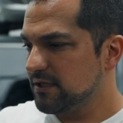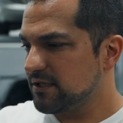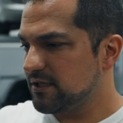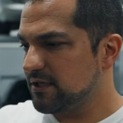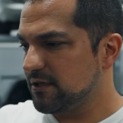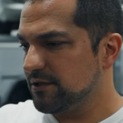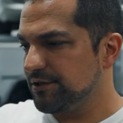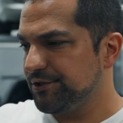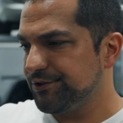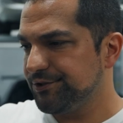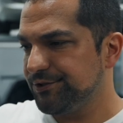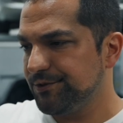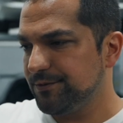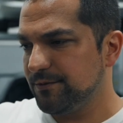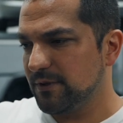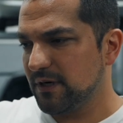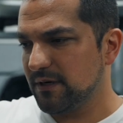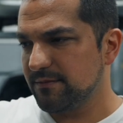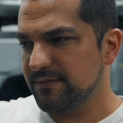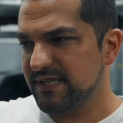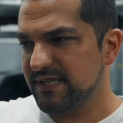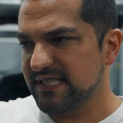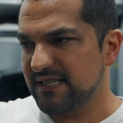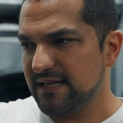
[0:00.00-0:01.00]
so what
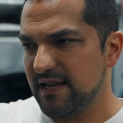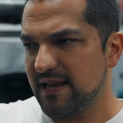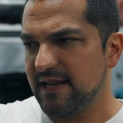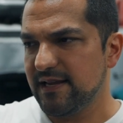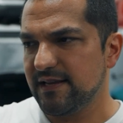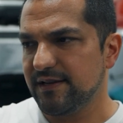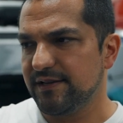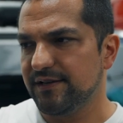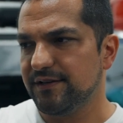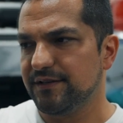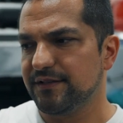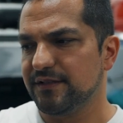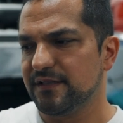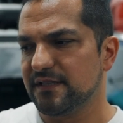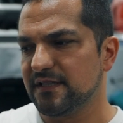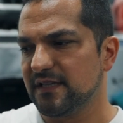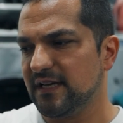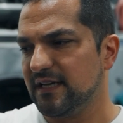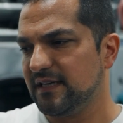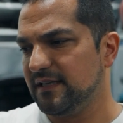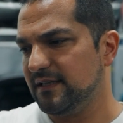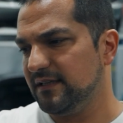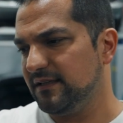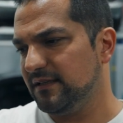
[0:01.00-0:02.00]
I'm saying here is
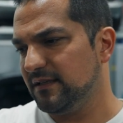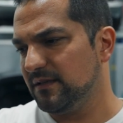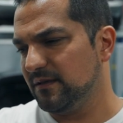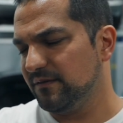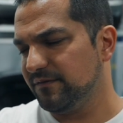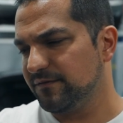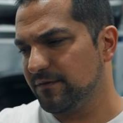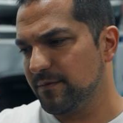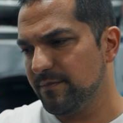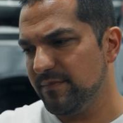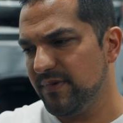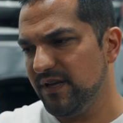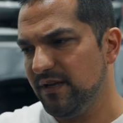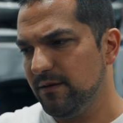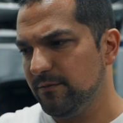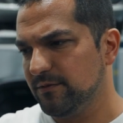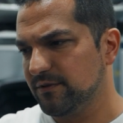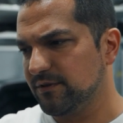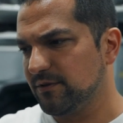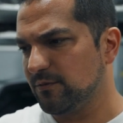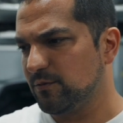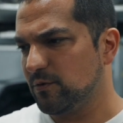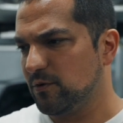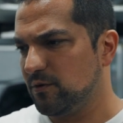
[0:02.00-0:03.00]
that, you know, for me
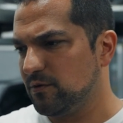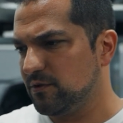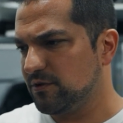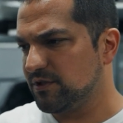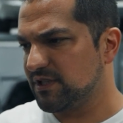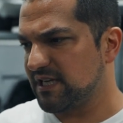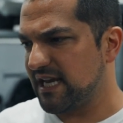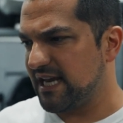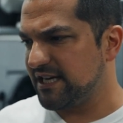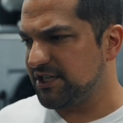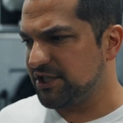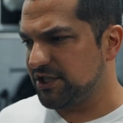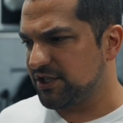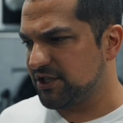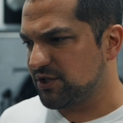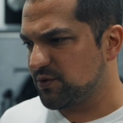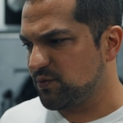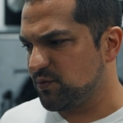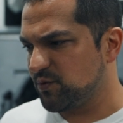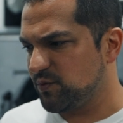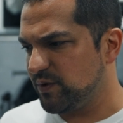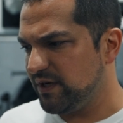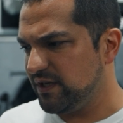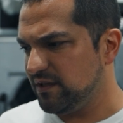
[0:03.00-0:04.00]
with the Rolls, I just
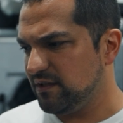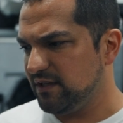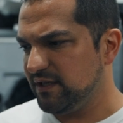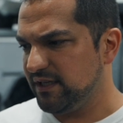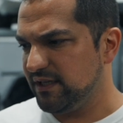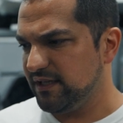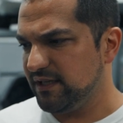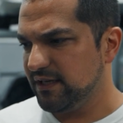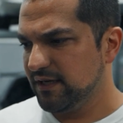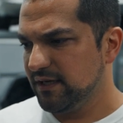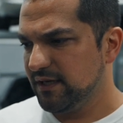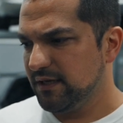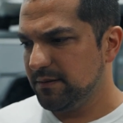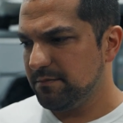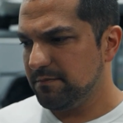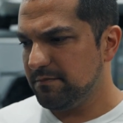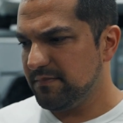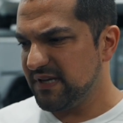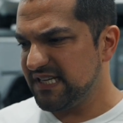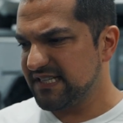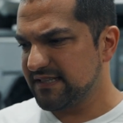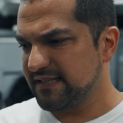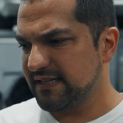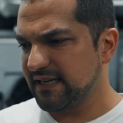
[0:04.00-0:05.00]
really
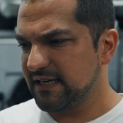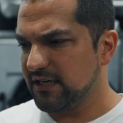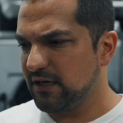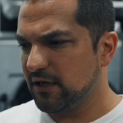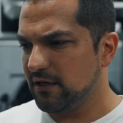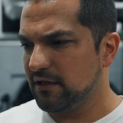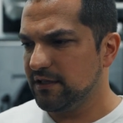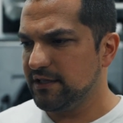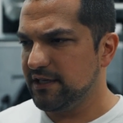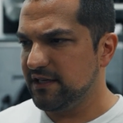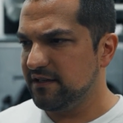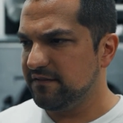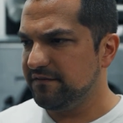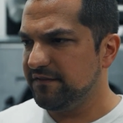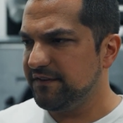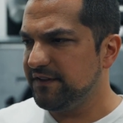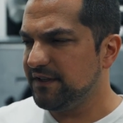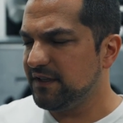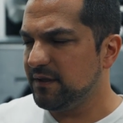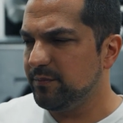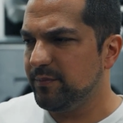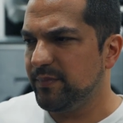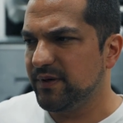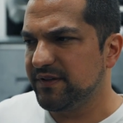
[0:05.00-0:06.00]
miss that Cullinan
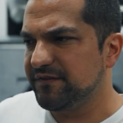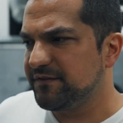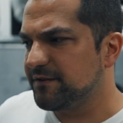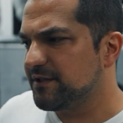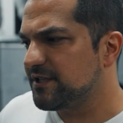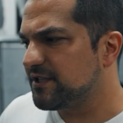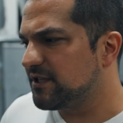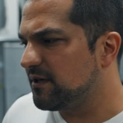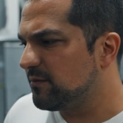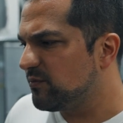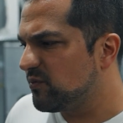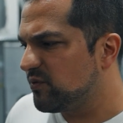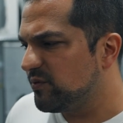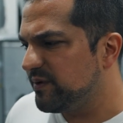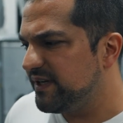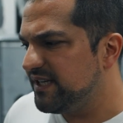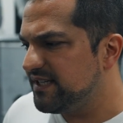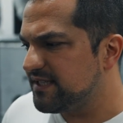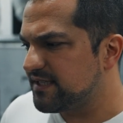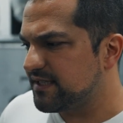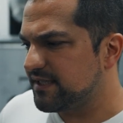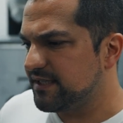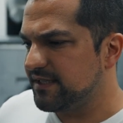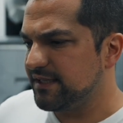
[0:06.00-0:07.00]
feel, but for some
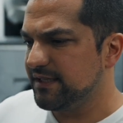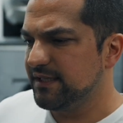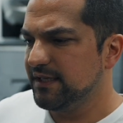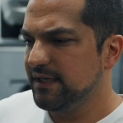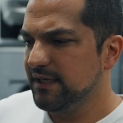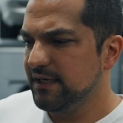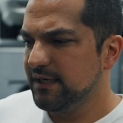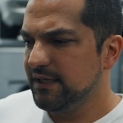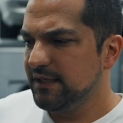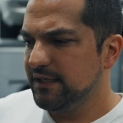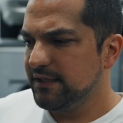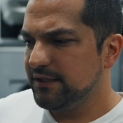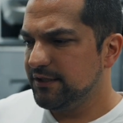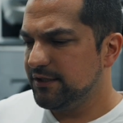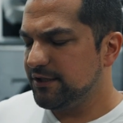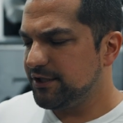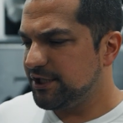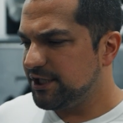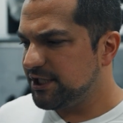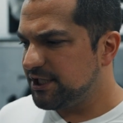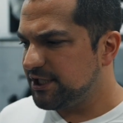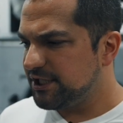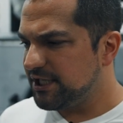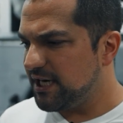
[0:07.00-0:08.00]
reason, the
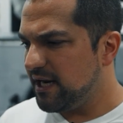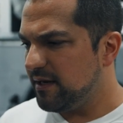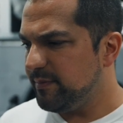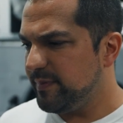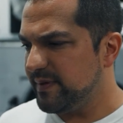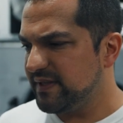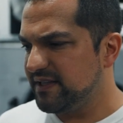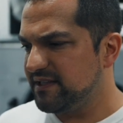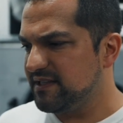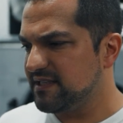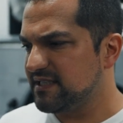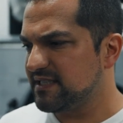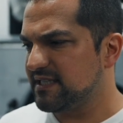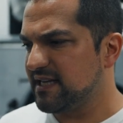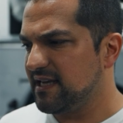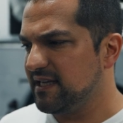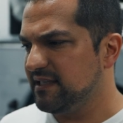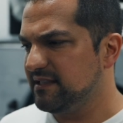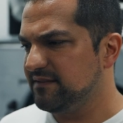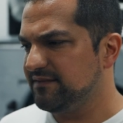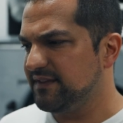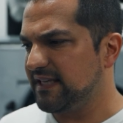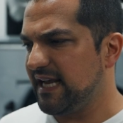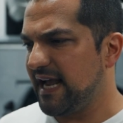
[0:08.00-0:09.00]
shape and
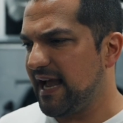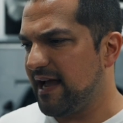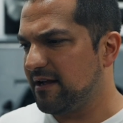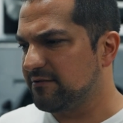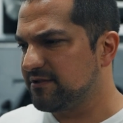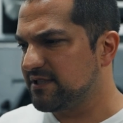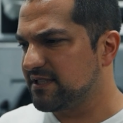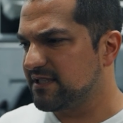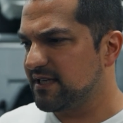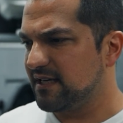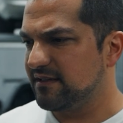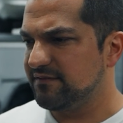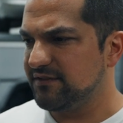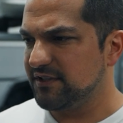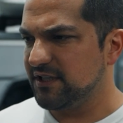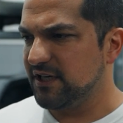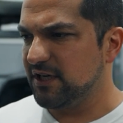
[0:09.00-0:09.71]
design of the outside of the